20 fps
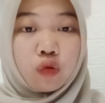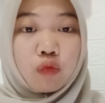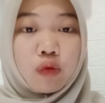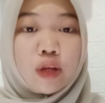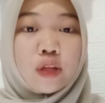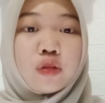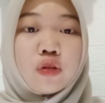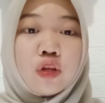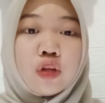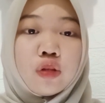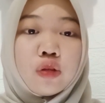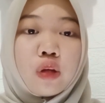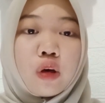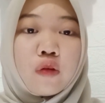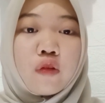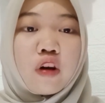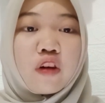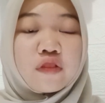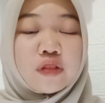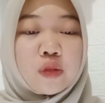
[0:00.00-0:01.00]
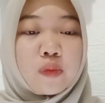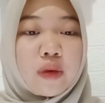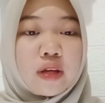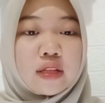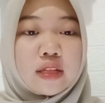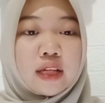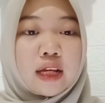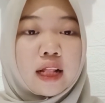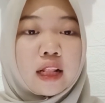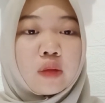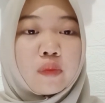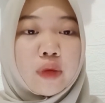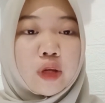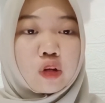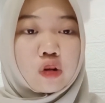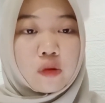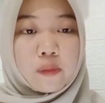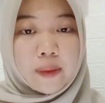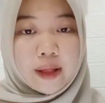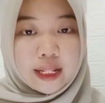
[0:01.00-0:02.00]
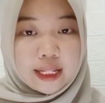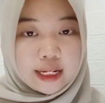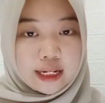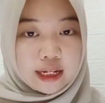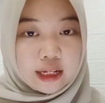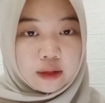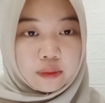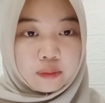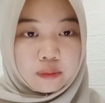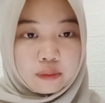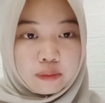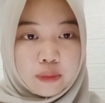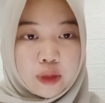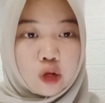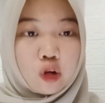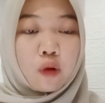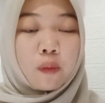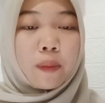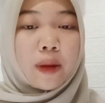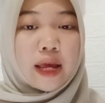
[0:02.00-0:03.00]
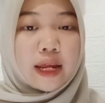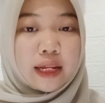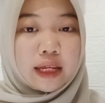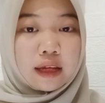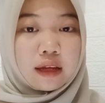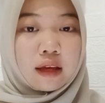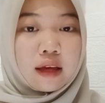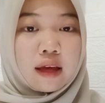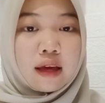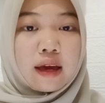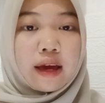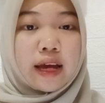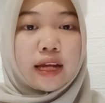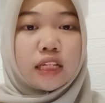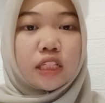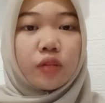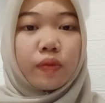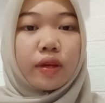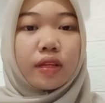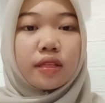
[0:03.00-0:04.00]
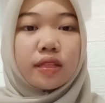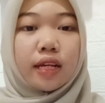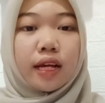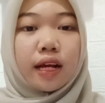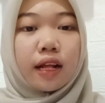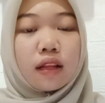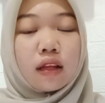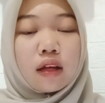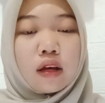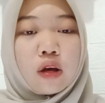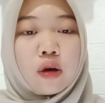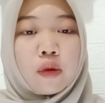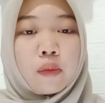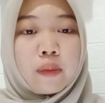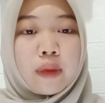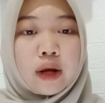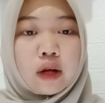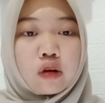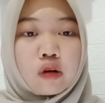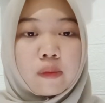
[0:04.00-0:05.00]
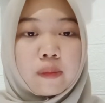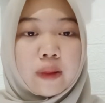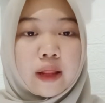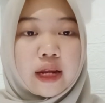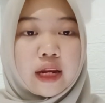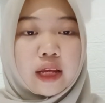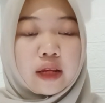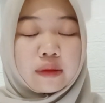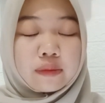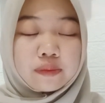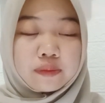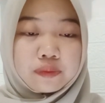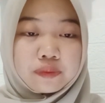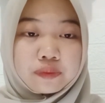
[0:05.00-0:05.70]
what do you know of semantical microplanning and semantical macroplanning?